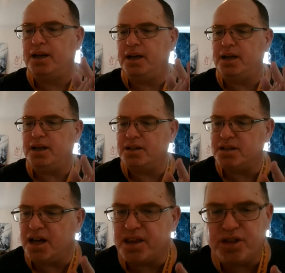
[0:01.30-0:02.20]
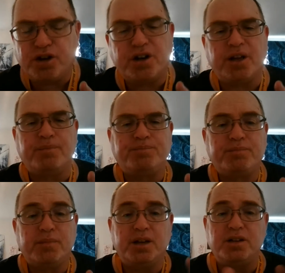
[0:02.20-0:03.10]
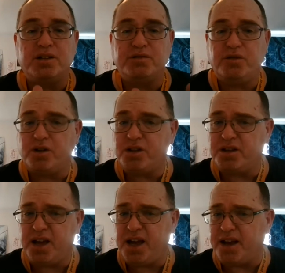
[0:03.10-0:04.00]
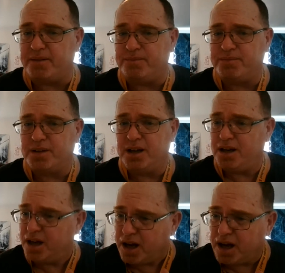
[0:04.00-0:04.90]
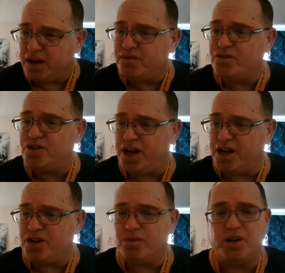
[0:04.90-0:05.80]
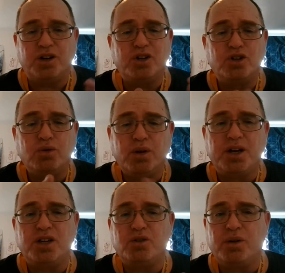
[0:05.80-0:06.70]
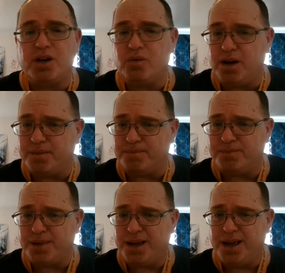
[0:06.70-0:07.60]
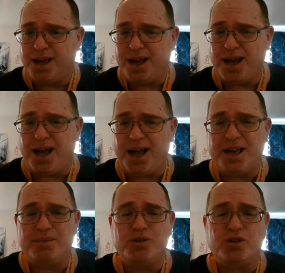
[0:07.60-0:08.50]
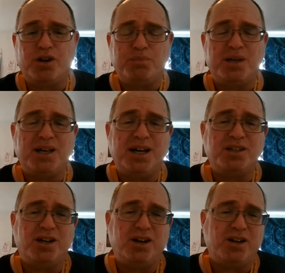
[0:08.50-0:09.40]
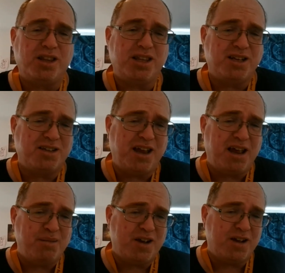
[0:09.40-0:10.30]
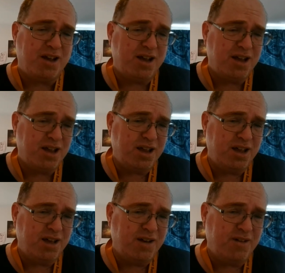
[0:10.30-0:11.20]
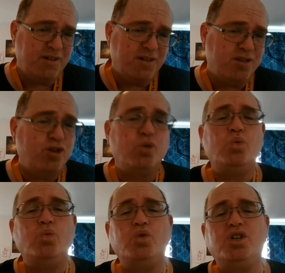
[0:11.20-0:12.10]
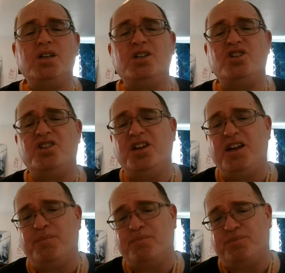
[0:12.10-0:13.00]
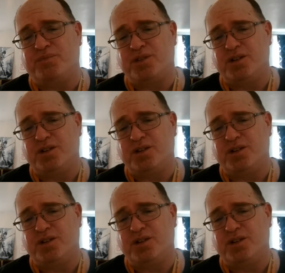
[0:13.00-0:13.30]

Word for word: It is 9:30. It is the 4th day of January 2021. I am your grumpy guide to all things gaming, the OGGM.